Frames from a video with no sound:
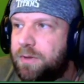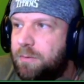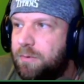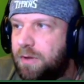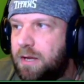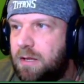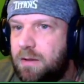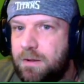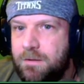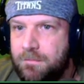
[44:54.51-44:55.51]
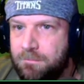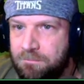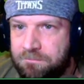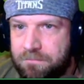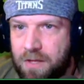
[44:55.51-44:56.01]
that were like,
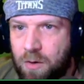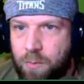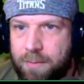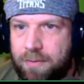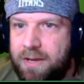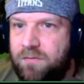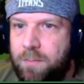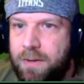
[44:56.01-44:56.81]
you know, when he played for